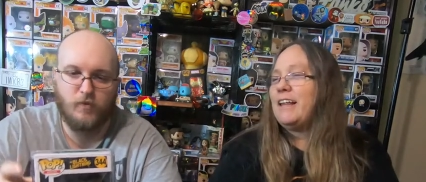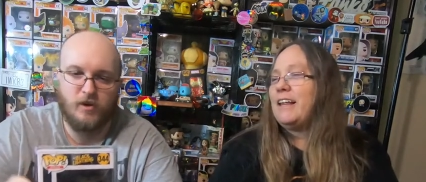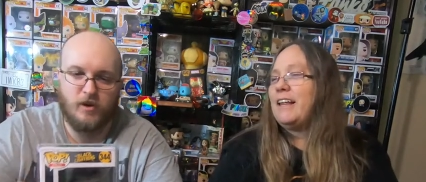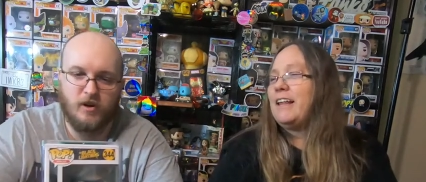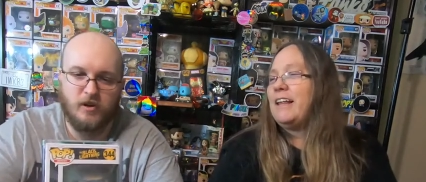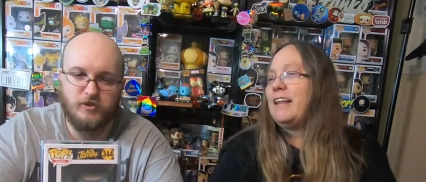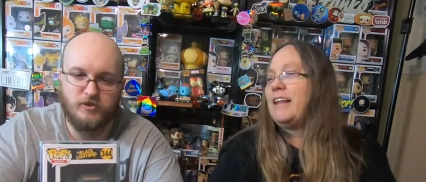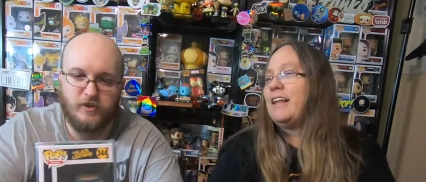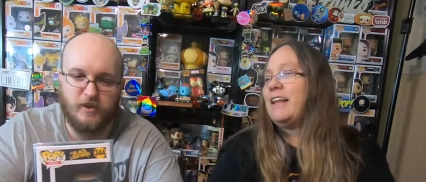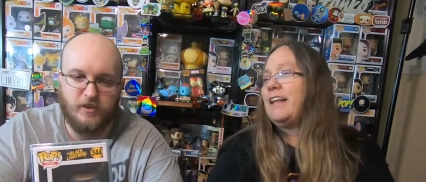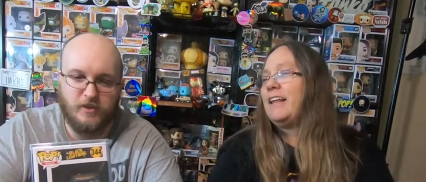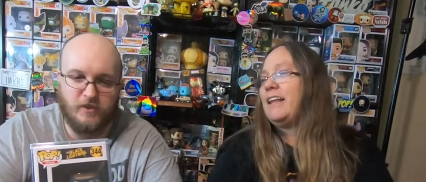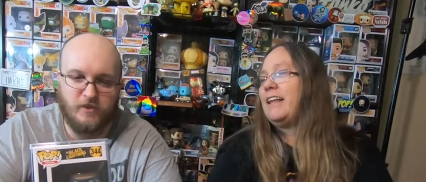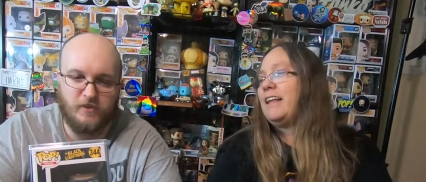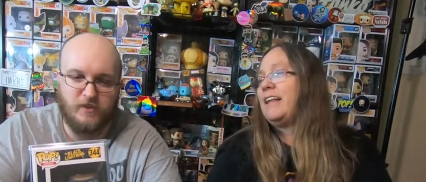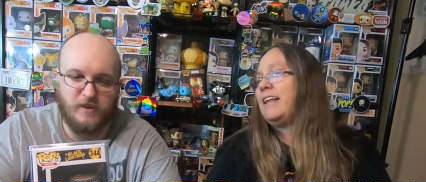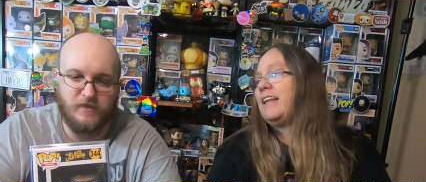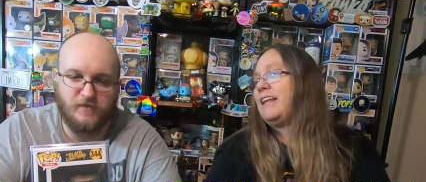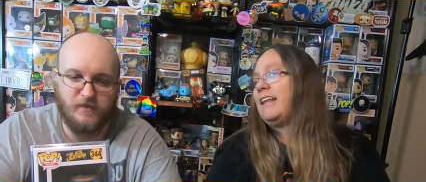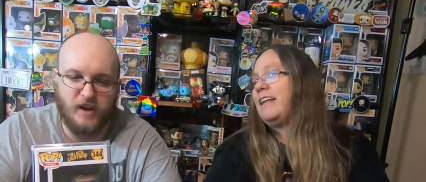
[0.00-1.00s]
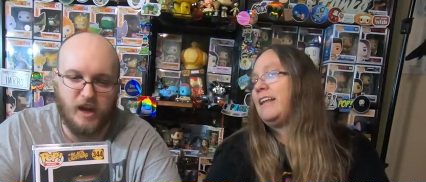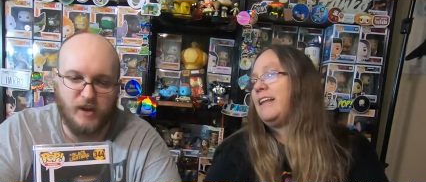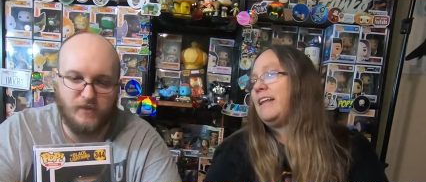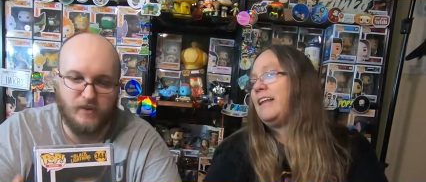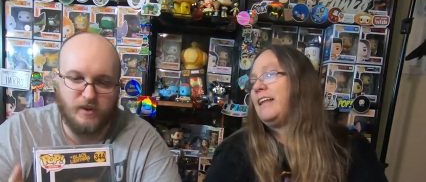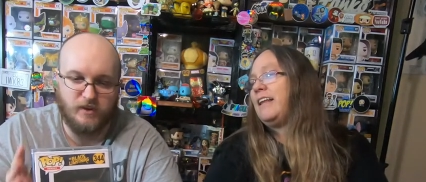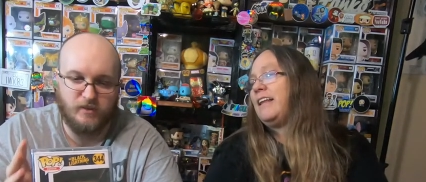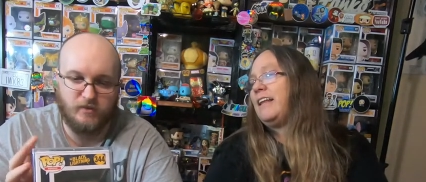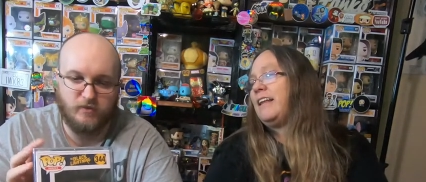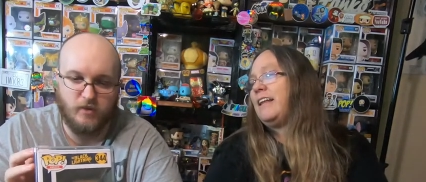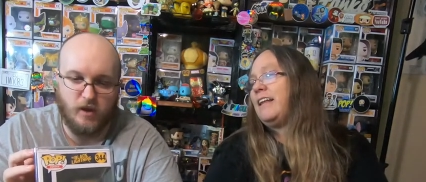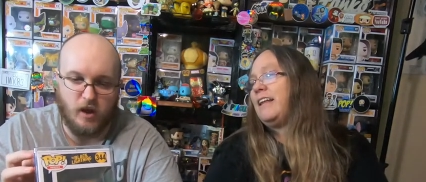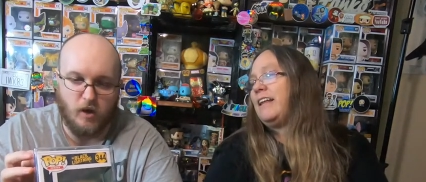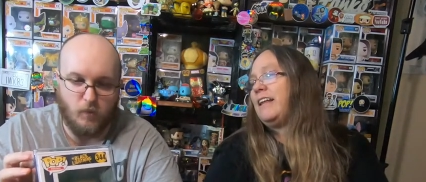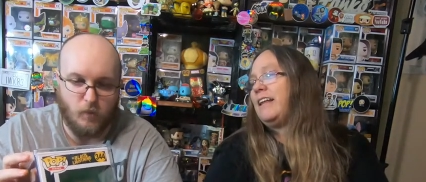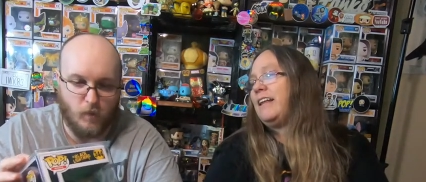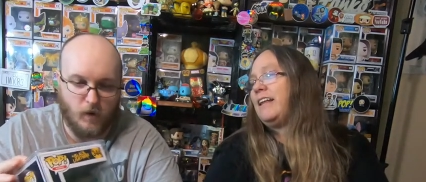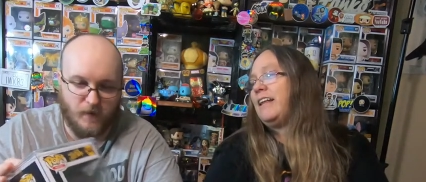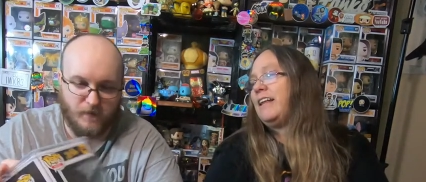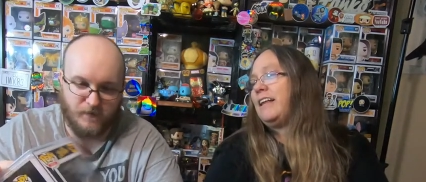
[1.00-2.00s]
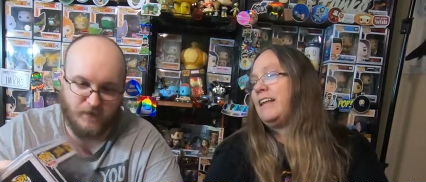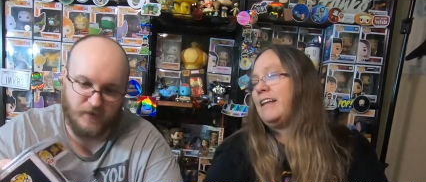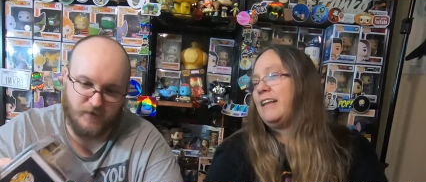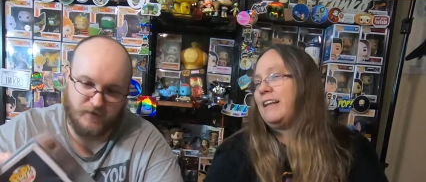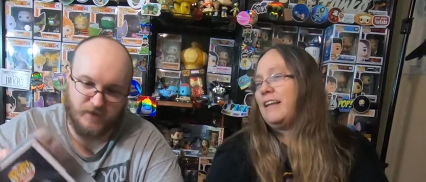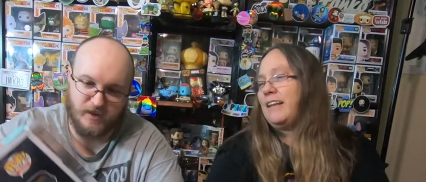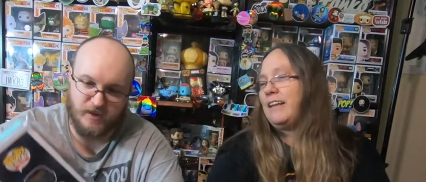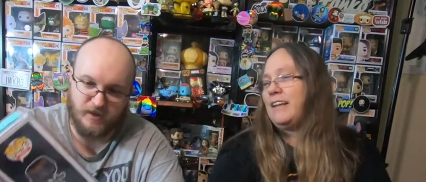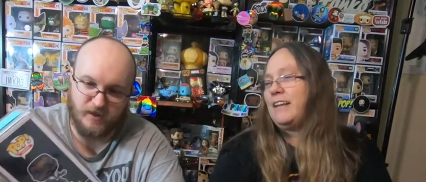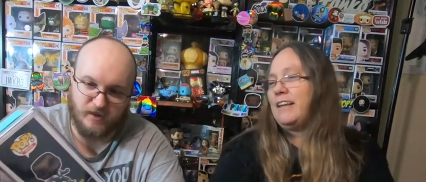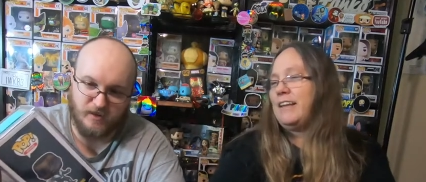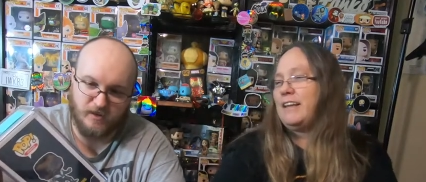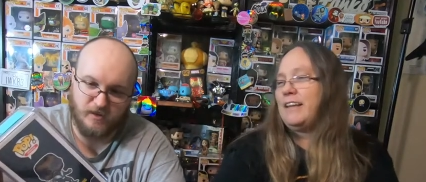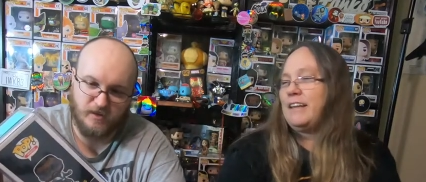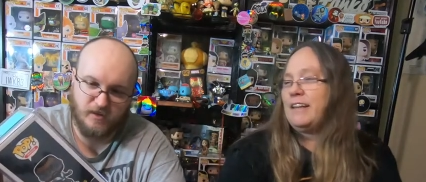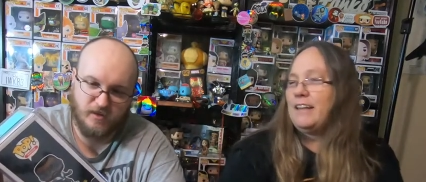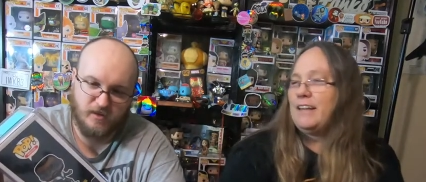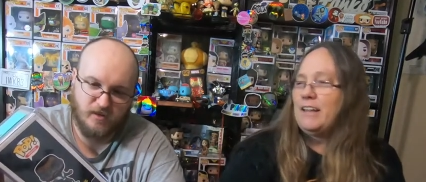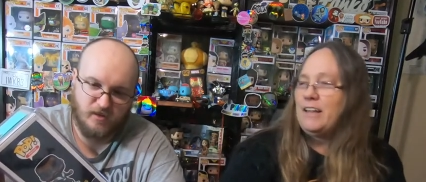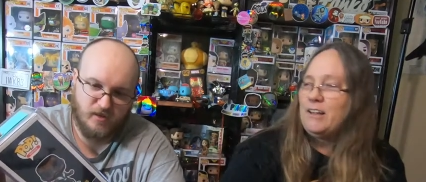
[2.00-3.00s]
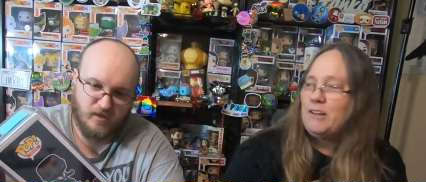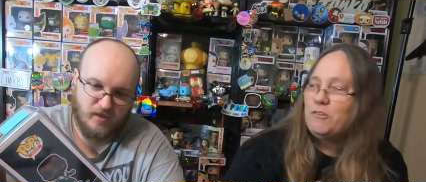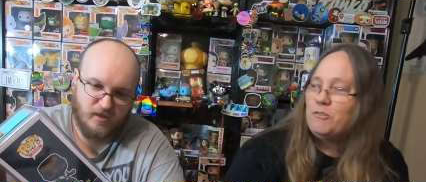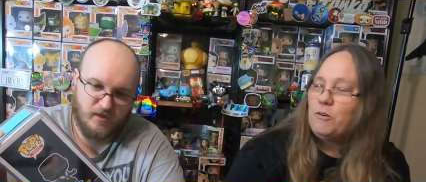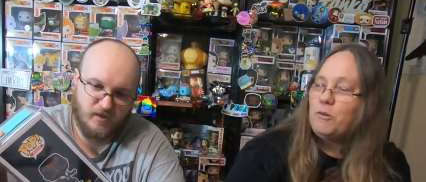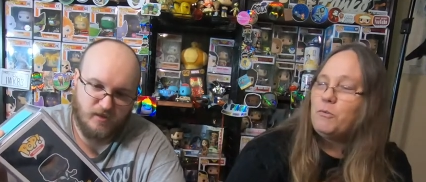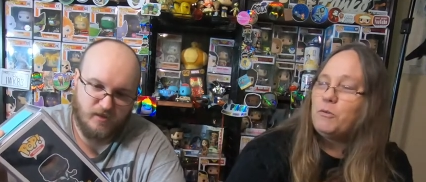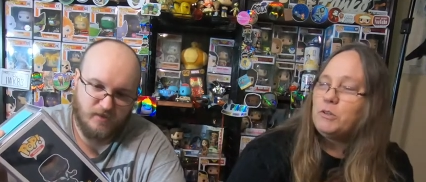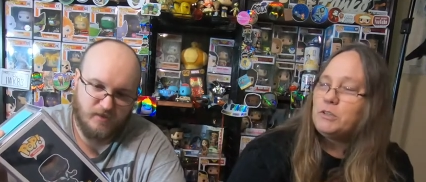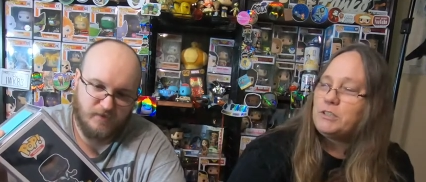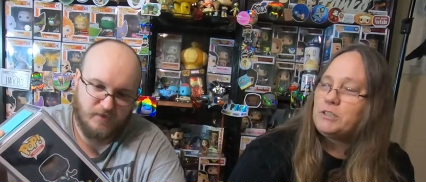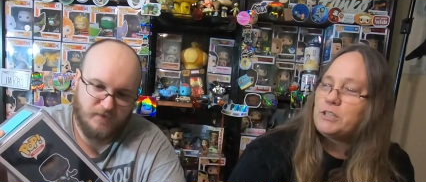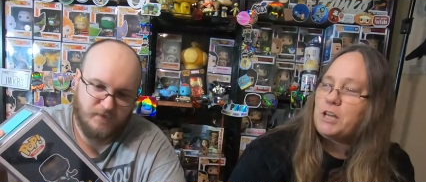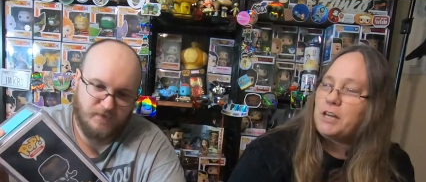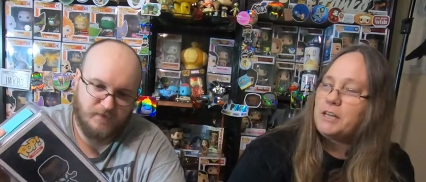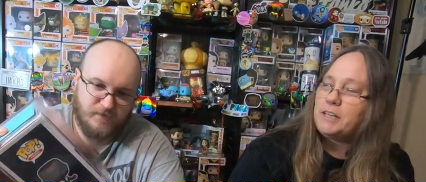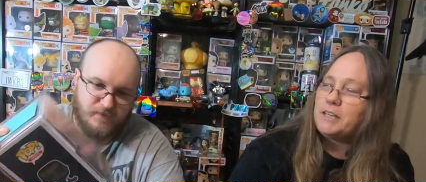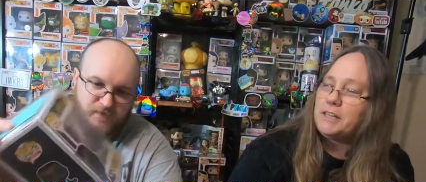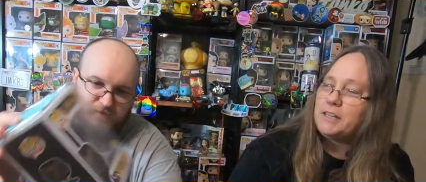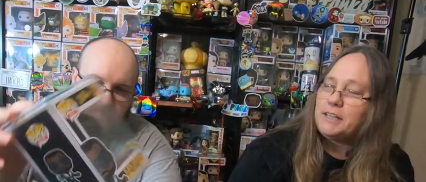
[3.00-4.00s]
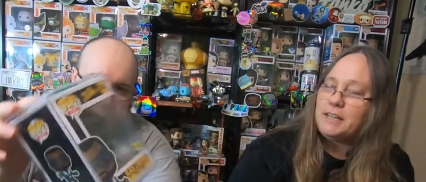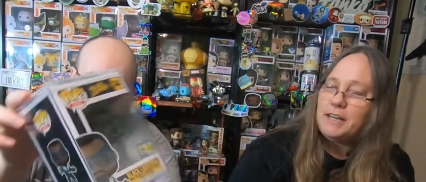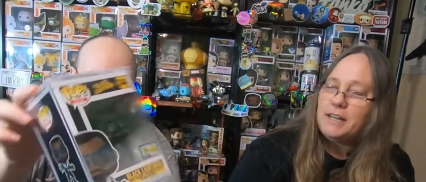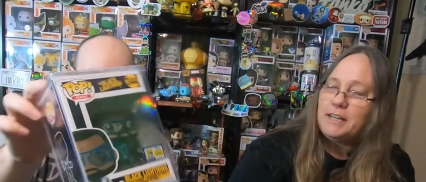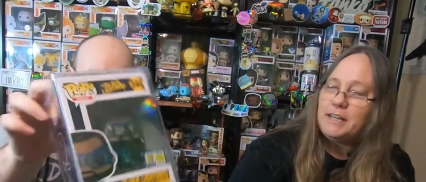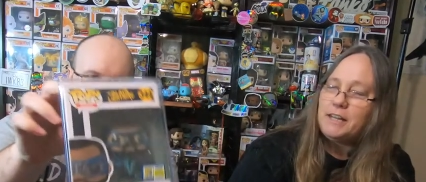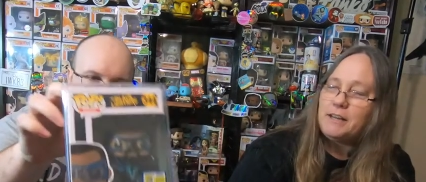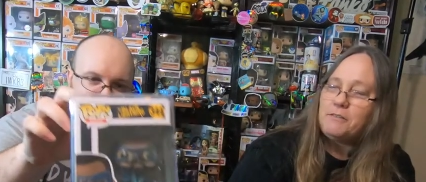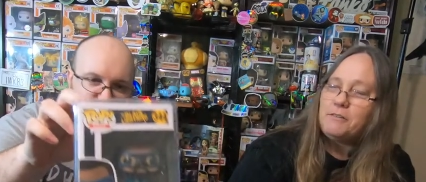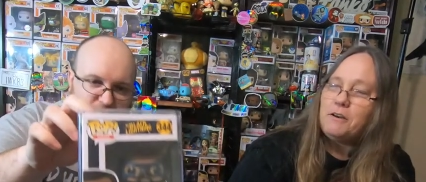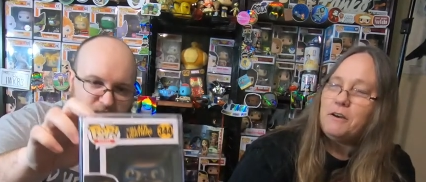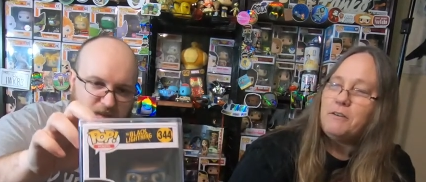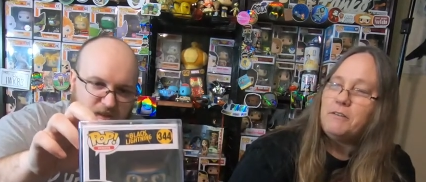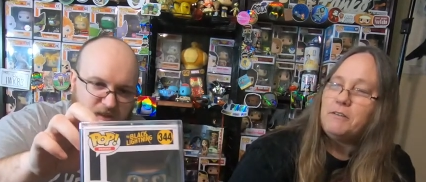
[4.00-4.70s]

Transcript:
Speaker 1: one hundred thirty-five at uh, one fifteen.
Speaker 2: But we'll check it again like we